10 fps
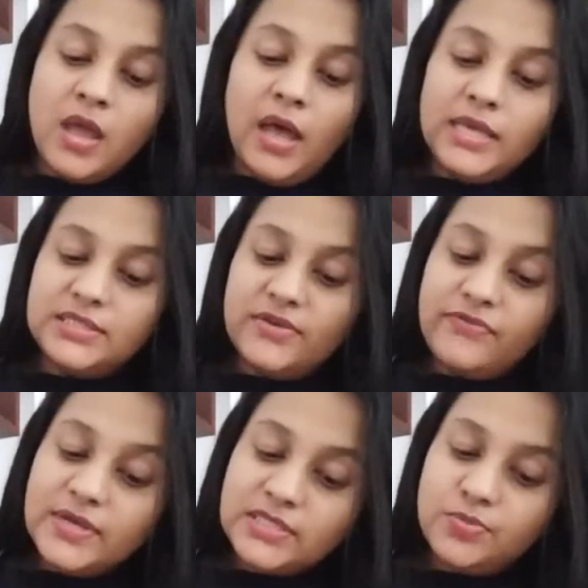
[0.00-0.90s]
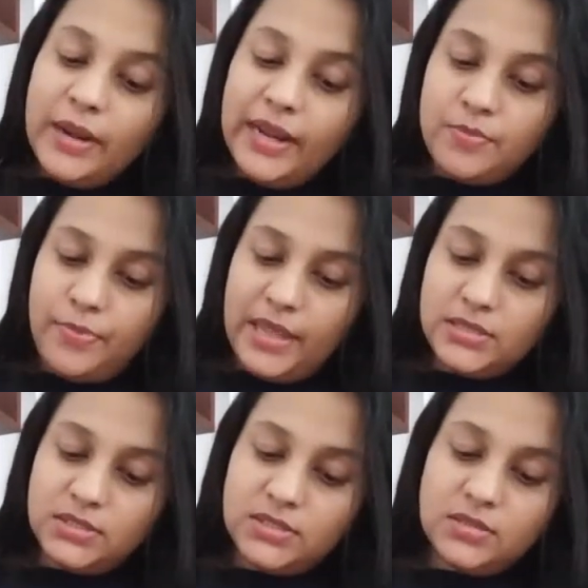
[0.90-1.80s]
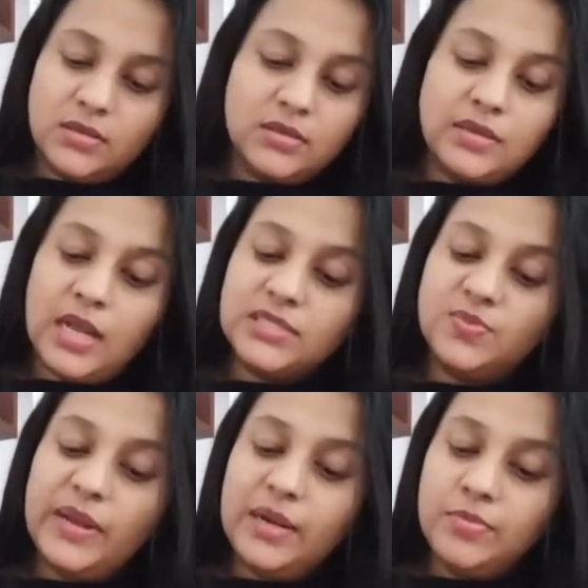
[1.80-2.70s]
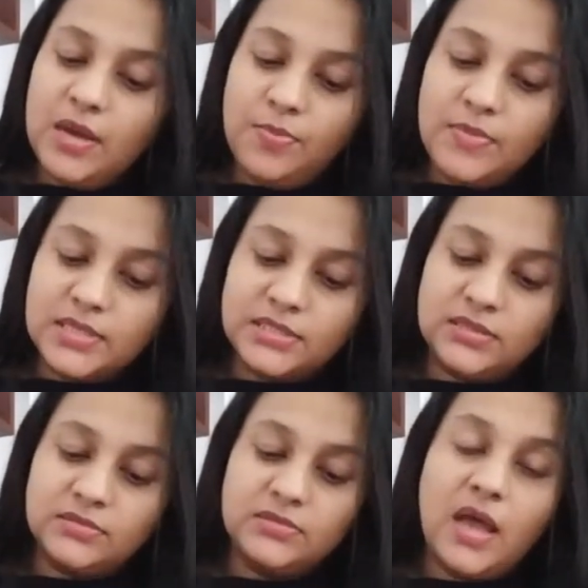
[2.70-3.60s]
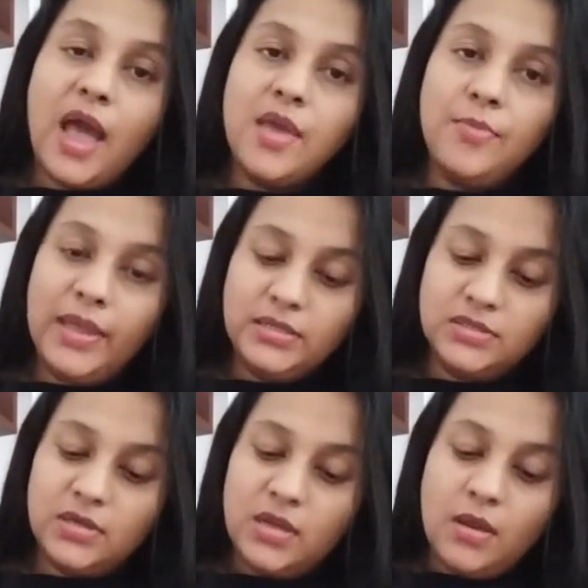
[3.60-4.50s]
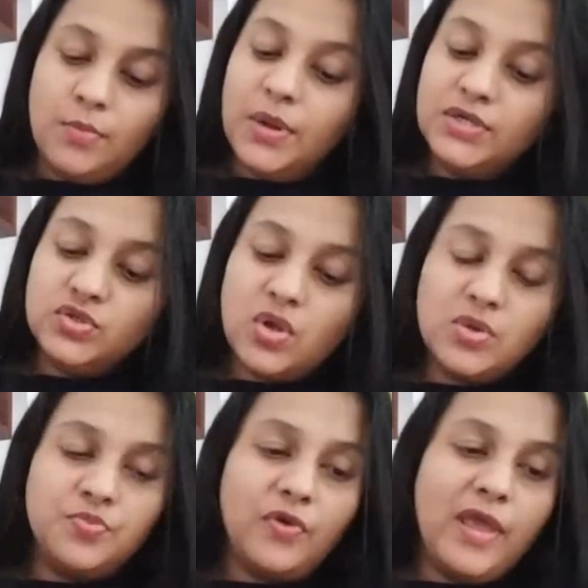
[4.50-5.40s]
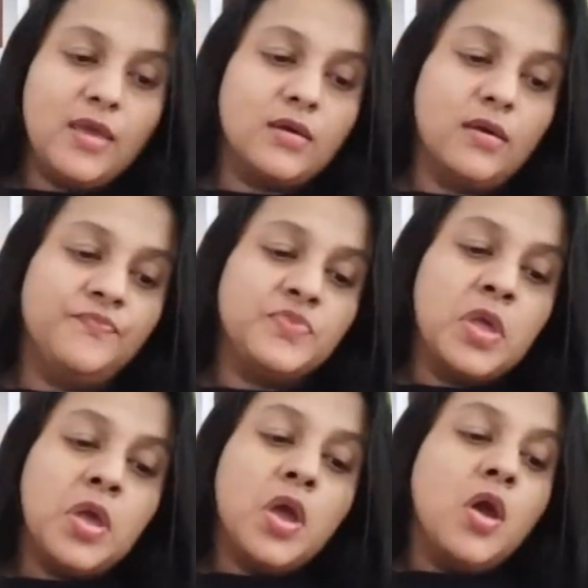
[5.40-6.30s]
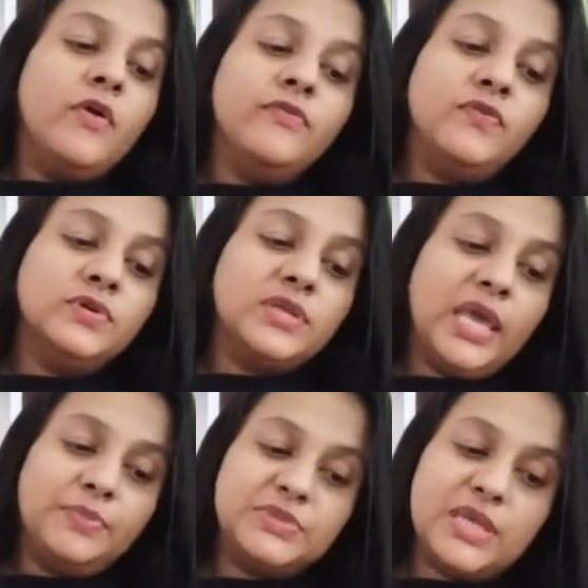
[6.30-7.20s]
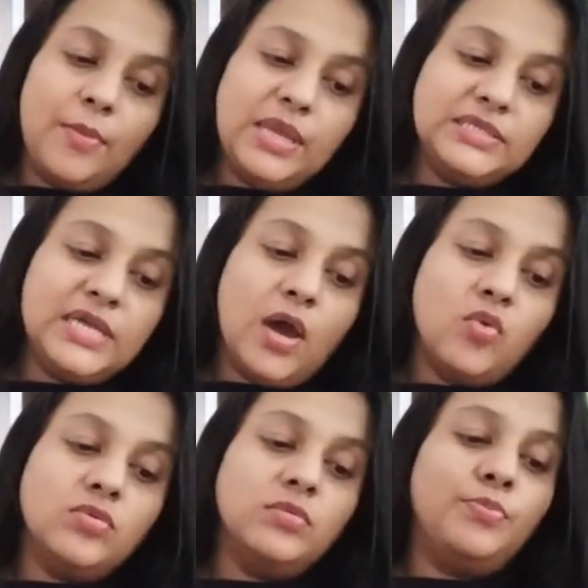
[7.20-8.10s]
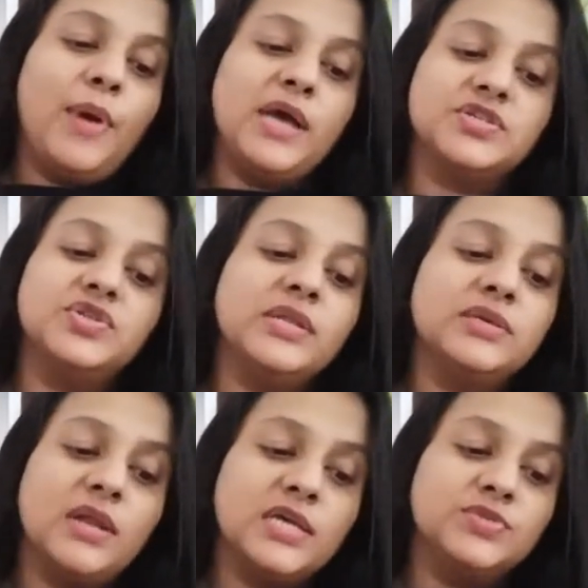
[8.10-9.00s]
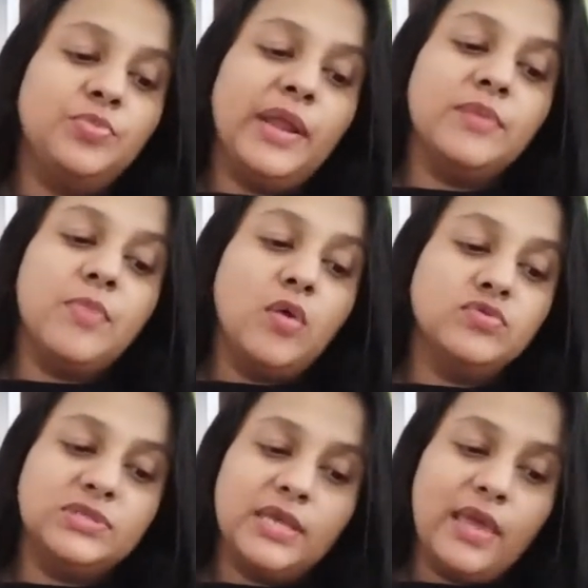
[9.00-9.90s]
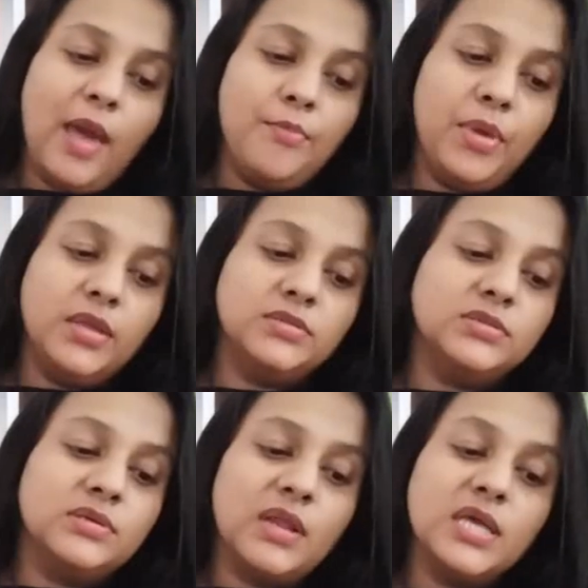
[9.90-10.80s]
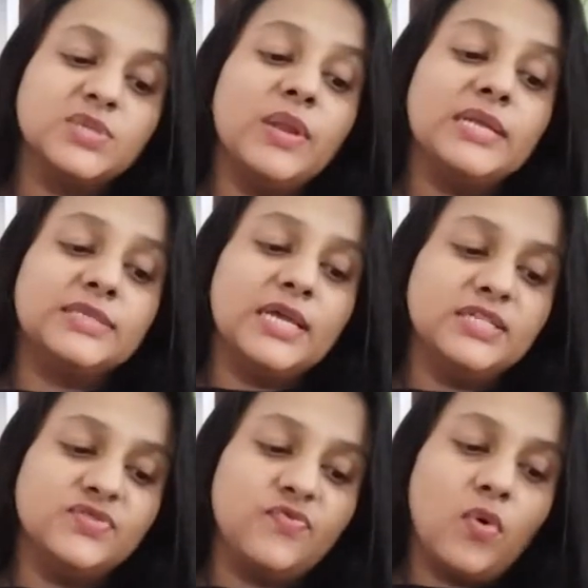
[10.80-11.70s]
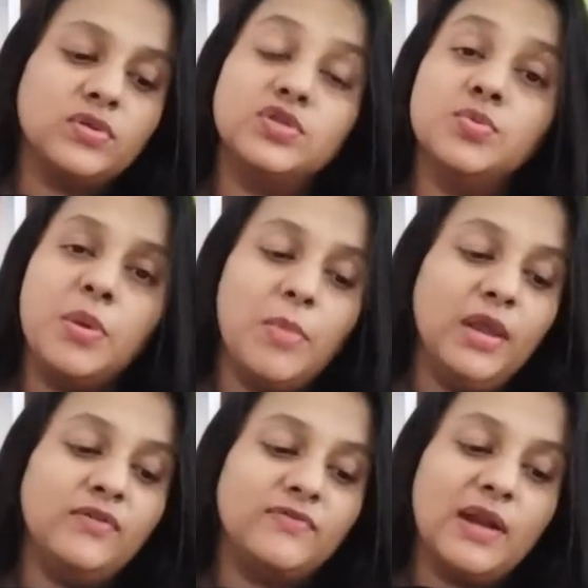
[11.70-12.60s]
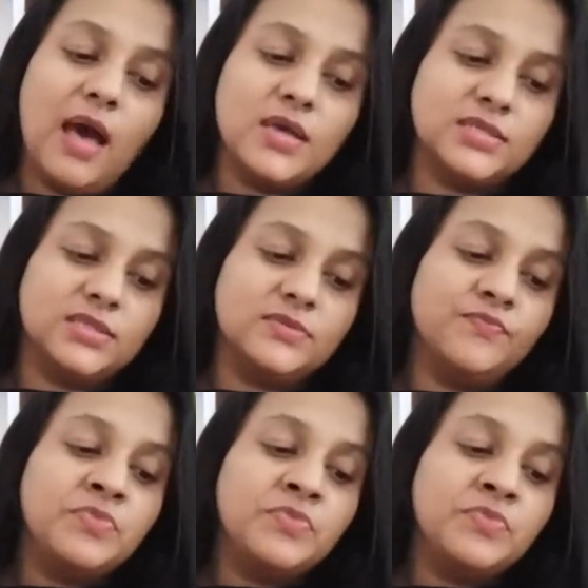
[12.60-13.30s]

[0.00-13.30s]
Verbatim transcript: as the first blade bends grass blade murmurs i bend but do not break. Foot keeps coming down, passionate grass blade mounts a campaign, grass blades henceforth to be made of glass,